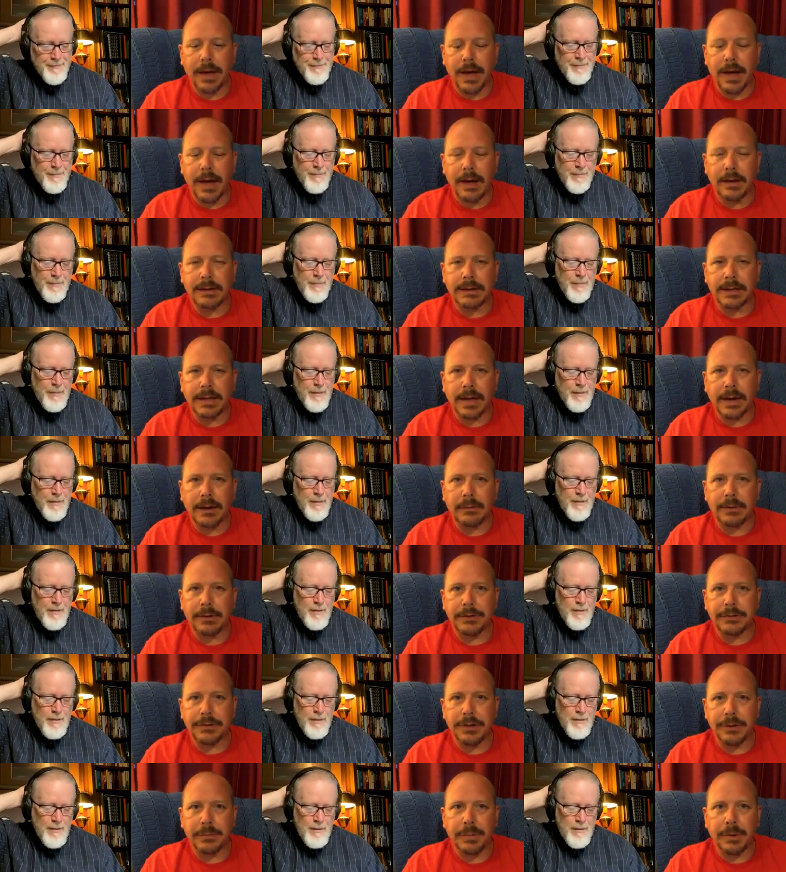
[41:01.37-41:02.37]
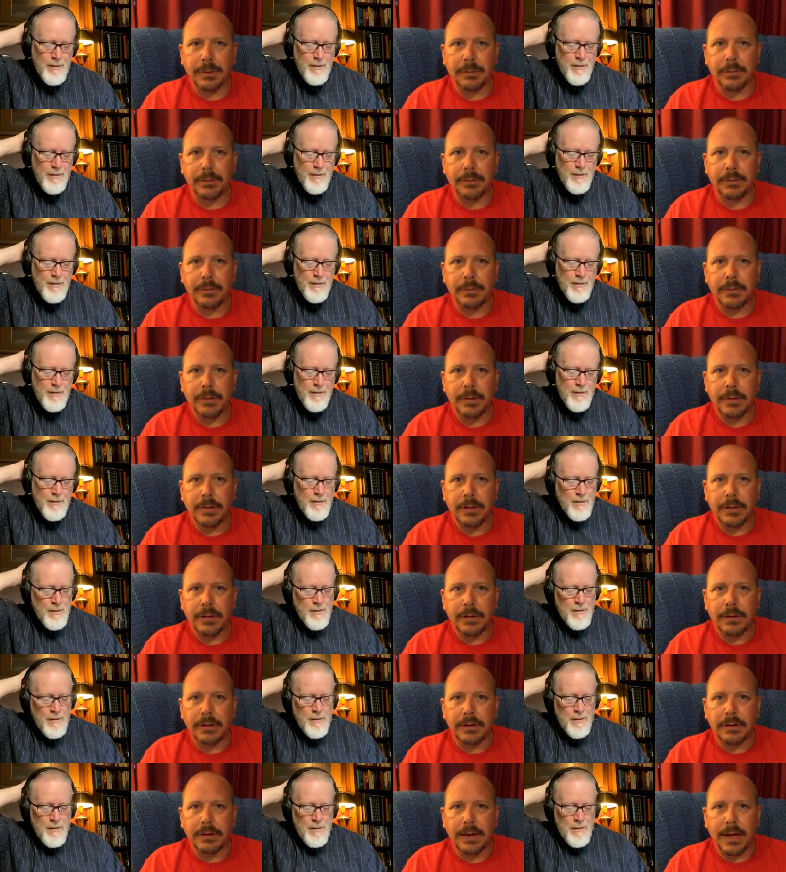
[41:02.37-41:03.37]
Speaker 1: act and how we treat people
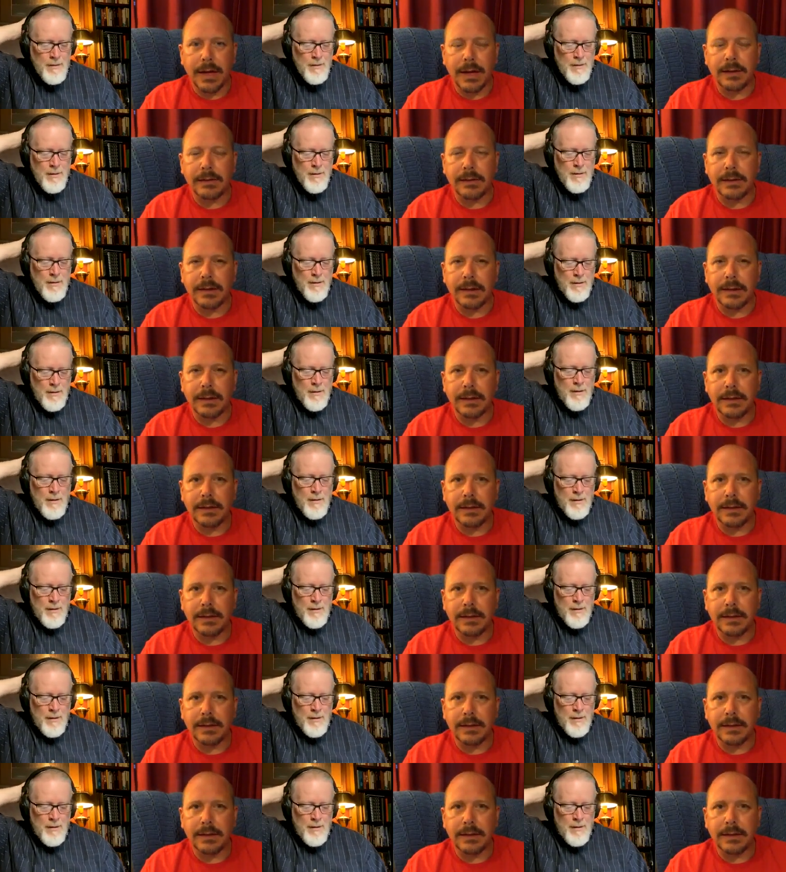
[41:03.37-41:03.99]
daily,